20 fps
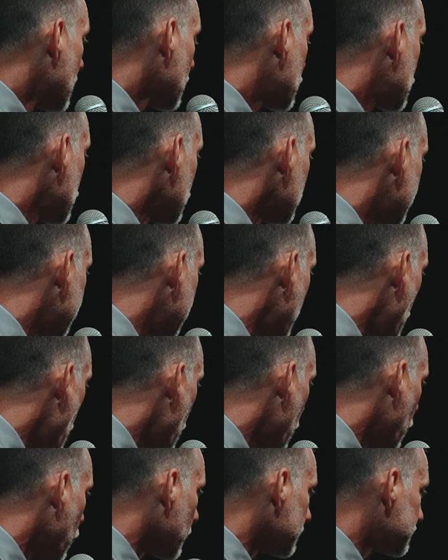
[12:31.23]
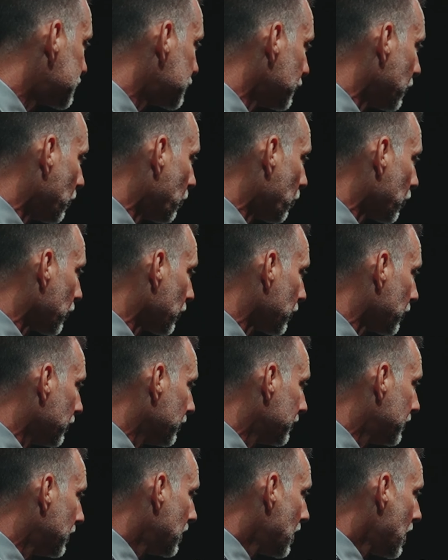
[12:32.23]
conformed to the
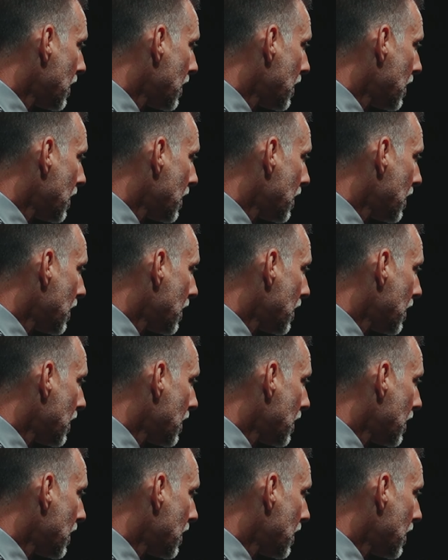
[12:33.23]
world,